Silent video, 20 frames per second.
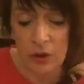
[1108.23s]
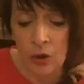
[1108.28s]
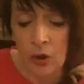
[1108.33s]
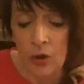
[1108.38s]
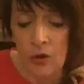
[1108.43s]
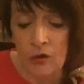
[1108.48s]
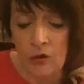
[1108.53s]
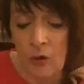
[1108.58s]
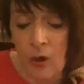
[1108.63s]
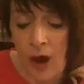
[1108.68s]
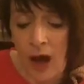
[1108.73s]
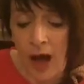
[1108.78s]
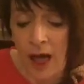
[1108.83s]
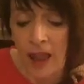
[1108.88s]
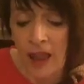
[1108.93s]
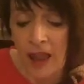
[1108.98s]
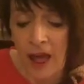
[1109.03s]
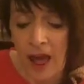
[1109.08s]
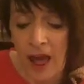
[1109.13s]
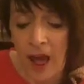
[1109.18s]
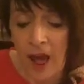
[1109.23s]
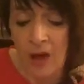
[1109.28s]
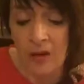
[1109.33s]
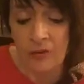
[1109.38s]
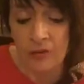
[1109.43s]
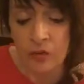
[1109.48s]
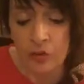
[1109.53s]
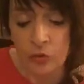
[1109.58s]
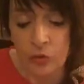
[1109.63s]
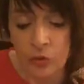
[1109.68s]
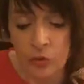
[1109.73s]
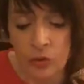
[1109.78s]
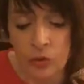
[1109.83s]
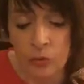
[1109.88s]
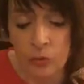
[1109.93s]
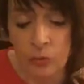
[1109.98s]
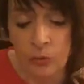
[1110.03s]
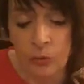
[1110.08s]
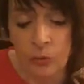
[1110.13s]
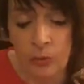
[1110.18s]
For Allah of a truth
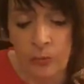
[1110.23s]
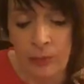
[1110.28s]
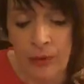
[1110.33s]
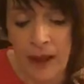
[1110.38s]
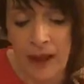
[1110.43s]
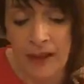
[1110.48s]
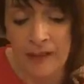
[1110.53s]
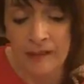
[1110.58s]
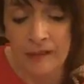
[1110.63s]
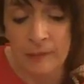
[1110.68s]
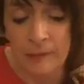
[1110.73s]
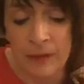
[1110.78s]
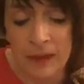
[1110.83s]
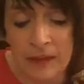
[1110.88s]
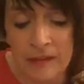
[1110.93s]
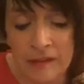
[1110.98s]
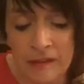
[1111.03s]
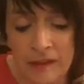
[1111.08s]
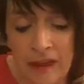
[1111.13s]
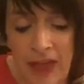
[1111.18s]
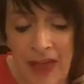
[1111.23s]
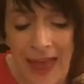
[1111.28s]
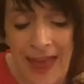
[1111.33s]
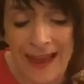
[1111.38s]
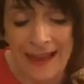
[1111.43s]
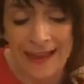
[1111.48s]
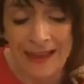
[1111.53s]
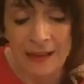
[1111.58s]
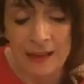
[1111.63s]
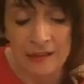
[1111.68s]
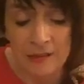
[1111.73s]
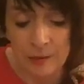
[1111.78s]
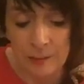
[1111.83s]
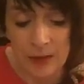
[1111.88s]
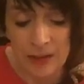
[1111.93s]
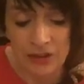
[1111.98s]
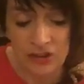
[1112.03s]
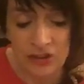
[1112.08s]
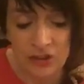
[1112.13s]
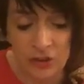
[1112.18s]
will replace me to my
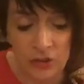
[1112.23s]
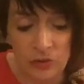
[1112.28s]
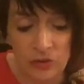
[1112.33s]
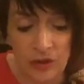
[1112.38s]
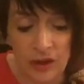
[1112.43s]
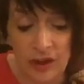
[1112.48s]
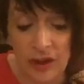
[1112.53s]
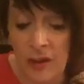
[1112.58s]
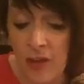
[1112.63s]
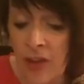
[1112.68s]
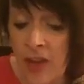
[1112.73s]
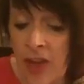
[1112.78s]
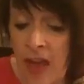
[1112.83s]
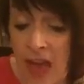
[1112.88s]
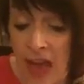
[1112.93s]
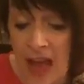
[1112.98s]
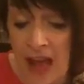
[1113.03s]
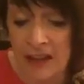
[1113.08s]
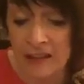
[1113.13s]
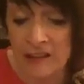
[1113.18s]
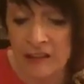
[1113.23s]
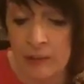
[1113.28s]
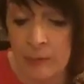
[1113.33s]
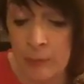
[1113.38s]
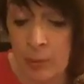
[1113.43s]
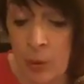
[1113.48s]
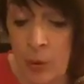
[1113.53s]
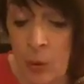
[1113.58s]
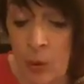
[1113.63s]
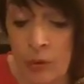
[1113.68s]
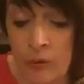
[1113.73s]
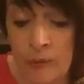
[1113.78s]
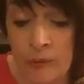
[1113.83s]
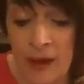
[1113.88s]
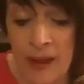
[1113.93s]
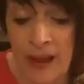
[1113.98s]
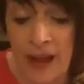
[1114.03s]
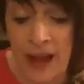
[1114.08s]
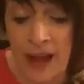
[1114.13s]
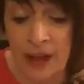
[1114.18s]
children and to the poor of
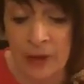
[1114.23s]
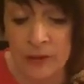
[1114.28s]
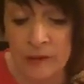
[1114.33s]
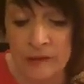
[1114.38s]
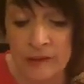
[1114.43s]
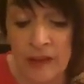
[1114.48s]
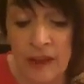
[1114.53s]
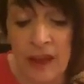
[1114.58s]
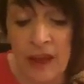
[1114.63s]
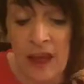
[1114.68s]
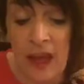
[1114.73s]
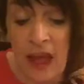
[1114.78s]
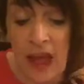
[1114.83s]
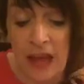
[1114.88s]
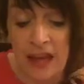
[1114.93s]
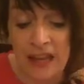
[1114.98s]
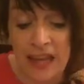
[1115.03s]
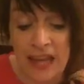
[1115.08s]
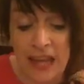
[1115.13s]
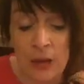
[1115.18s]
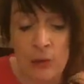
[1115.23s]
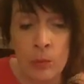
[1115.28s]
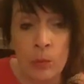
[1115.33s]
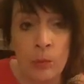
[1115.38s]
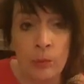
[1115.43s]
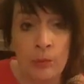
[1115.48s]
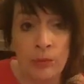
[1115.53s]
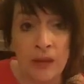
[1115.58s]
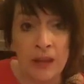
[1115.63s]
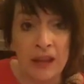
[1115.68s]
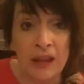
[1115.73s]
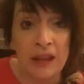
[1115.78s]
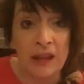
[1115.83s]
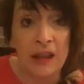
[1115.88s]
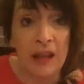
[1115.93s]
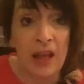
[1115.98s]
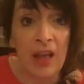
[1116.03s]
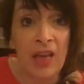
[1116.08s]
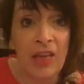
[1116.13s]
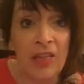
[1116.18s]
my house, and he will be
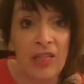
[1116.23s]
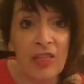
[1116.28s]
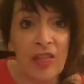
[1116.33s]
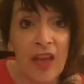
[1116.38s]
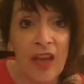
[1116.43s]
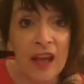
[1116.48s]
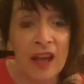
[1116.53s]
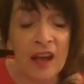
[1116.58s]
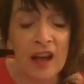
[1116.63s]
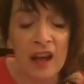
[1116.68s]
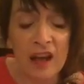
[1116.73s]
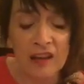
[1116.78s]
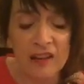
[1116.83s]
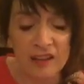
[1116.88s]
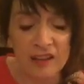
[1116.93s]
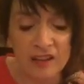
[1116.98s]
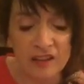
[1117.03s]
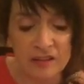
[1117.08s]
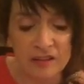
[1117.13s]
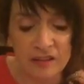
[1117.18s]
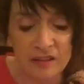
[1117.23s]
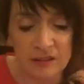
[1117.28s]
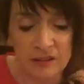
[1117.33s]
their guardian.